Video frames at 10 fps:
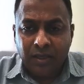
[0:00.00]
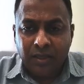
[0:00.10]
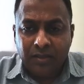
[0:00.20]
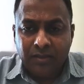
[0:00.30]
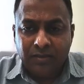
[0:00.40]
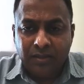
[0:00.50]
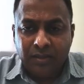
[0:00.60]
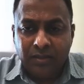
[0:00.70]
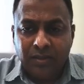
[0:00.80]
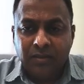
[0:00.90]
and this
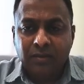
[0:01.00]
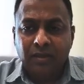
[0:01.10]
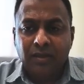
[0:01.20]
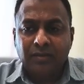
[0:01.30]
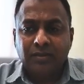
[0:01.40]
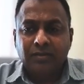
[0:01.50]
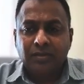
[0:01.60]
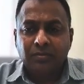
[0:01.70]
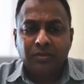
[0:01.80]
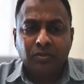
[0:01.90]

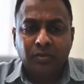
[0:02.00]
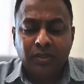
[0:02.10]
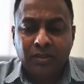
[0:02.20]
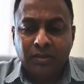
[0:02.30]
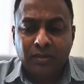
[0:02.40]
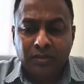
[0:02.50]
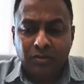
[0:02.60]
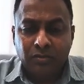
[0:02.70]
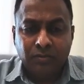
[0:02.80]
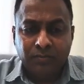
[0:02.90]
interrelationship between the
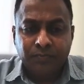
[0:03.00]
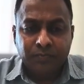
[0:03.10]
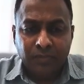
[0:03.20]
two.